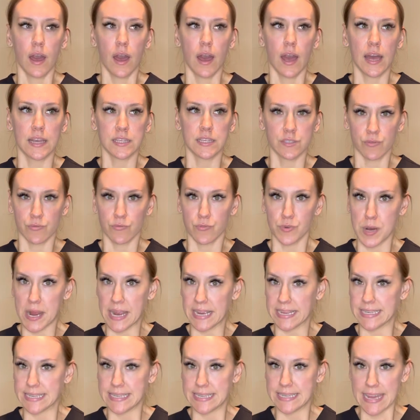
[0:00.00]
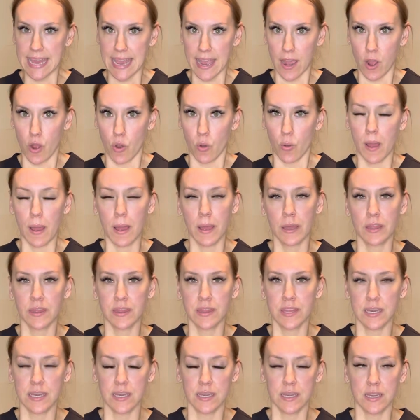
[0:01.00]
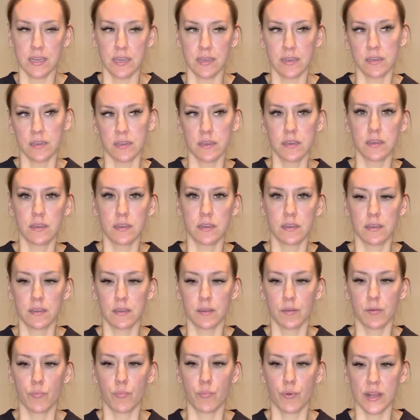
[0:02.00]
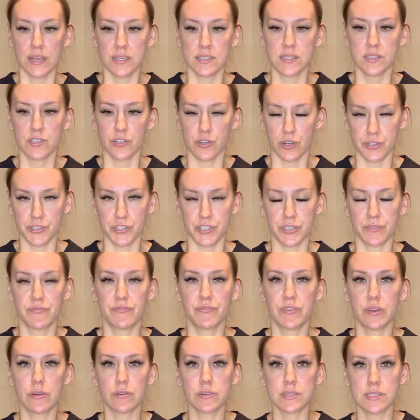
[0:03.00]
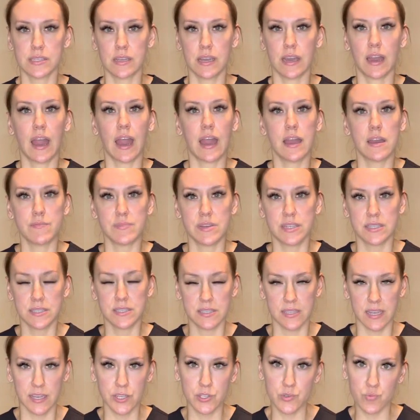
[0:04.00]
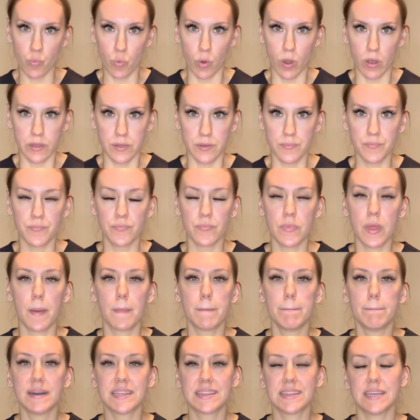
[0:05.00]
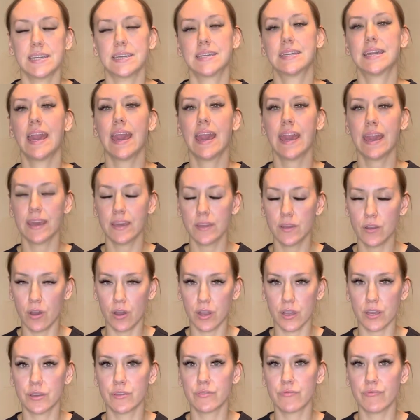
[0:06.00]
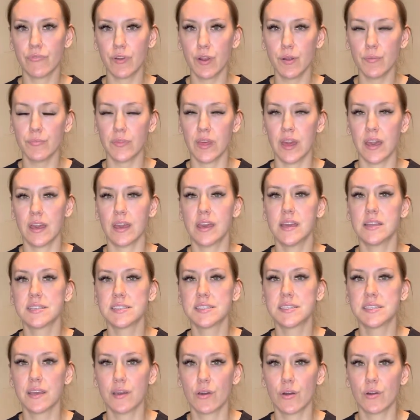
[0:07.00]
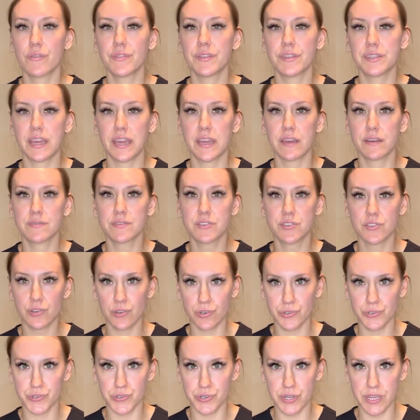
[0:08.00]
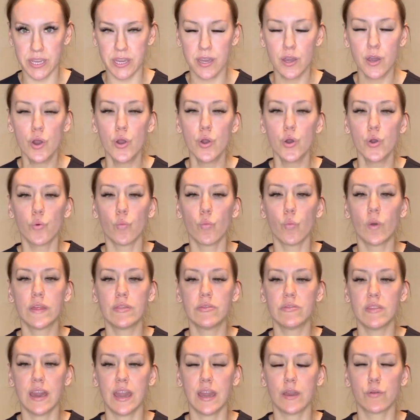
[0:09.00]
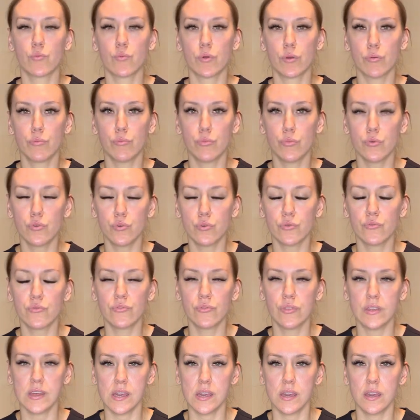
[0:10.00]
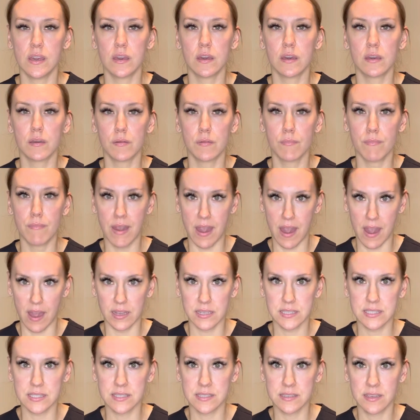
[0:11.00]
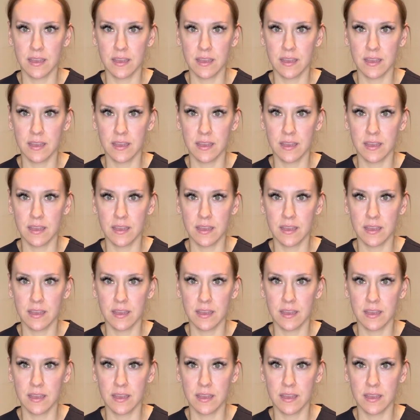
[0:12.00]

as of right now, the breast surgeon feels that I am in stage one, but they cannot confirm that until the day of surgery when they remove the mass.